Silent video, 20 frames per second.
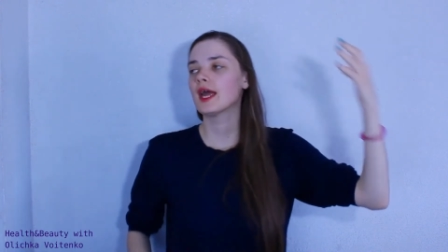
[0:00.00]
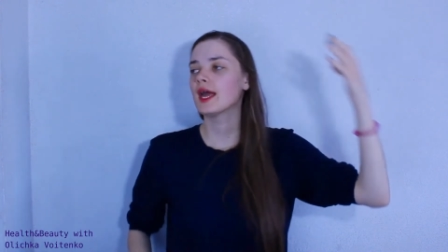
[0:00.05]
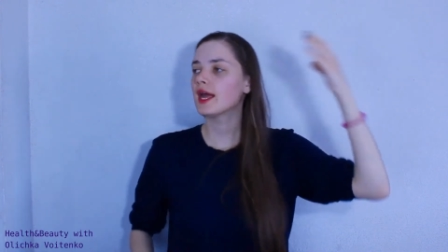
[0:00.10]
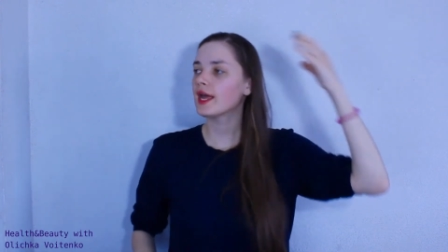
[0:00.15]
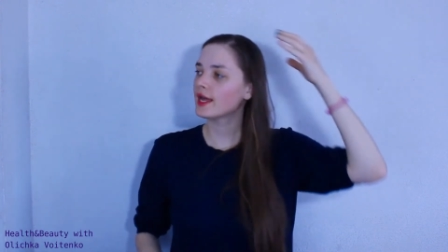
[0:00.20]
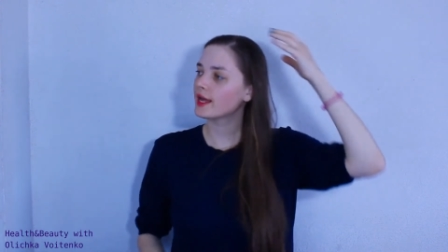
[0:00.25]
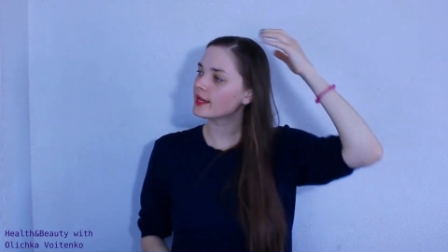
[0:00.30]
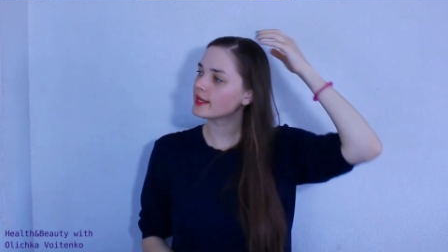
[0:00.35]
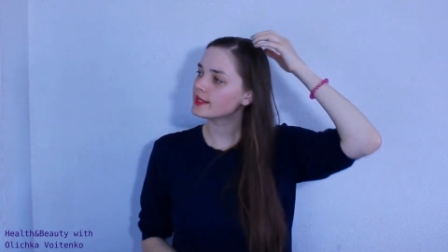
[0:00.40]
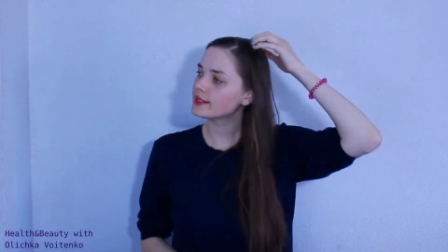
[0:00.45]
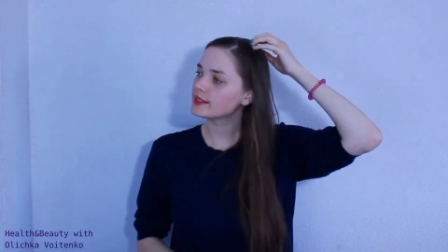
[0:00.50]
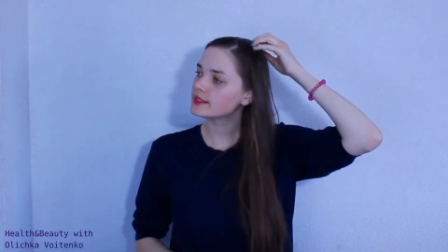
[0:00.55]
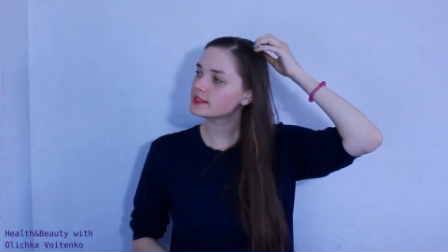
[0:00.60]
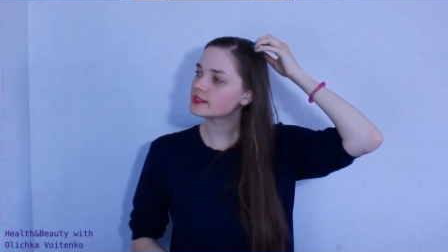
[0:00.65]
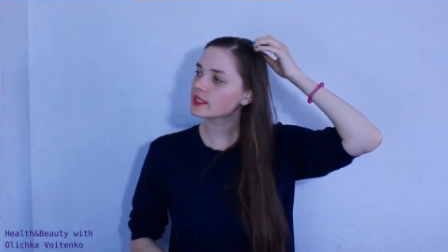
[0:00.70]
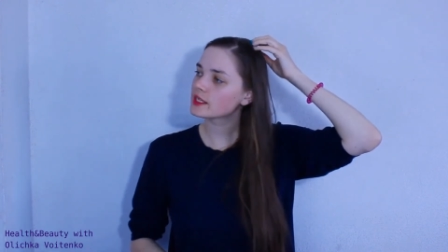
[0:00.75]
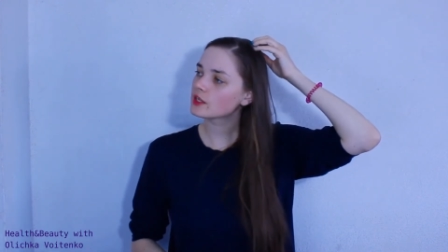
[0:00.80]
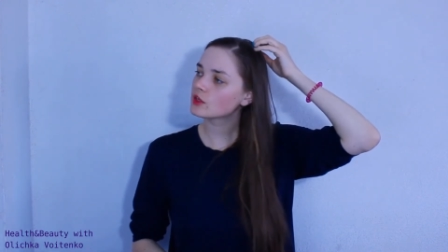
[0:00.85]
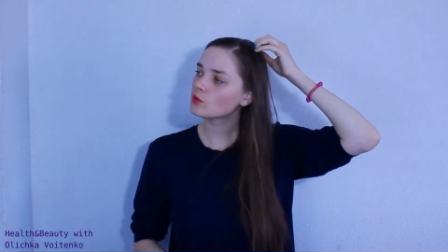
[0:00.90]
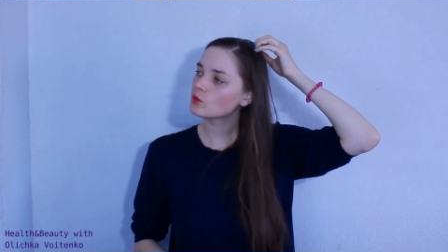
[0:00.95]
And the
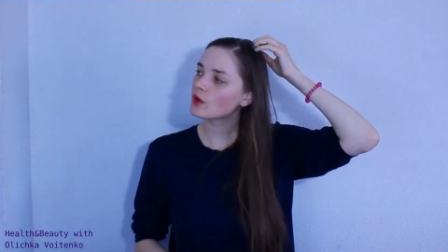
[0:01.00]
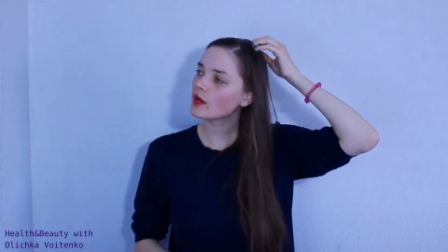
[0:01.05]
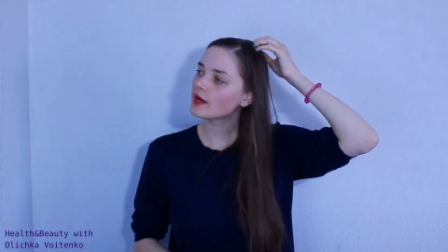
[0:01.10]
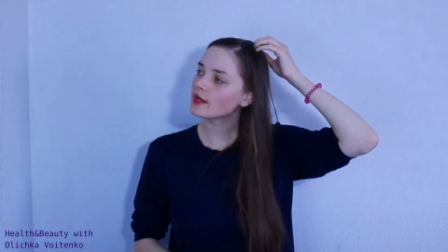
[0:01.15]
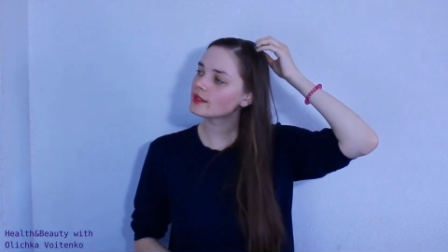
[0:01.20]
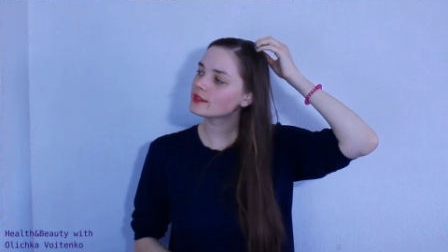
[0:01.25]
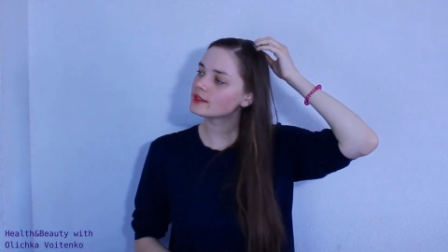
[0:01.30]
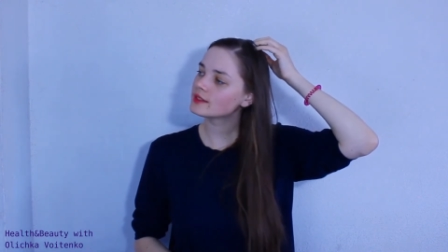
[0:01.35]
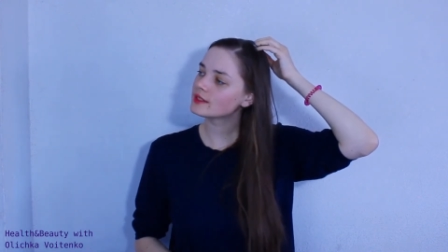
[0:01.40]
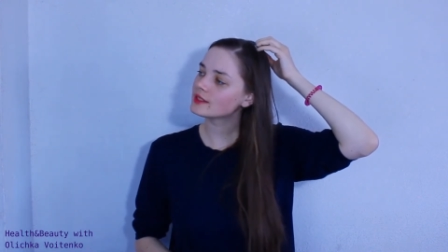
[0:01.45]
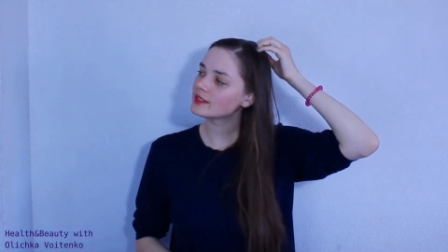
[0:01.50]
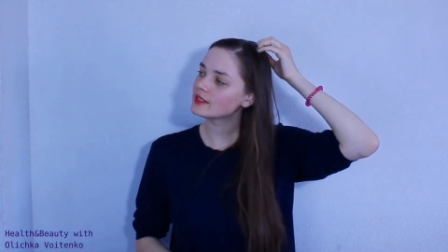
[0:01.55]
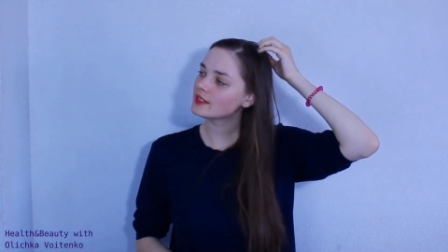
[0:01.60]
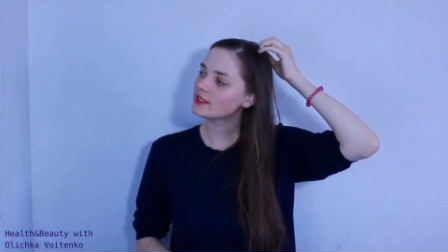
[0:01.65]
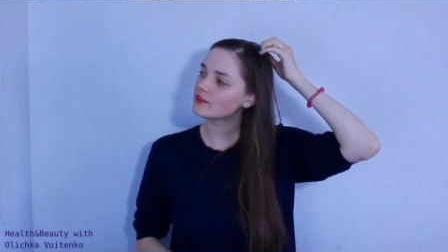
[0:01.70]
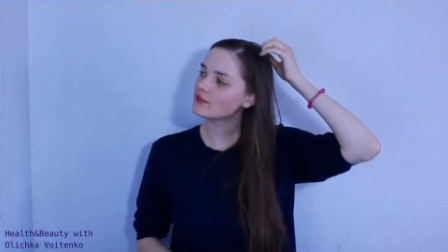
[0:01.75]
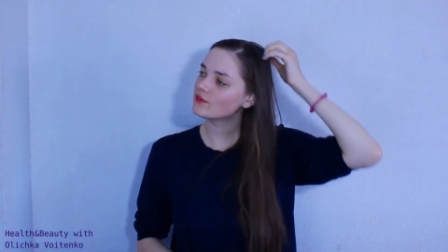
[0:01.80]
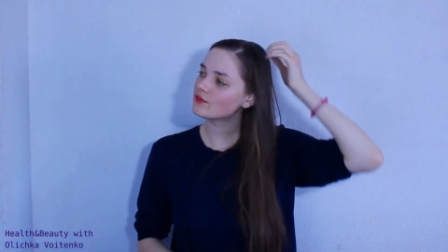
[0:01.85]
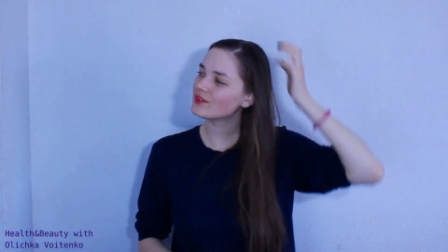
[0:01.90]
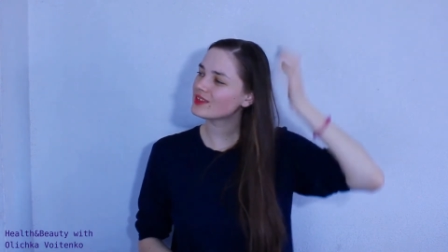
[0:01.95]
second one,
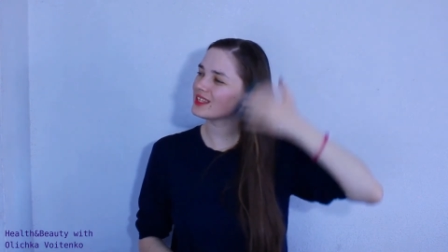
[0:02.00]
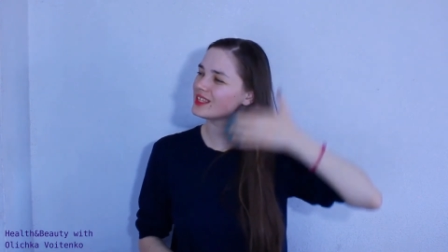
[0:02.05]
if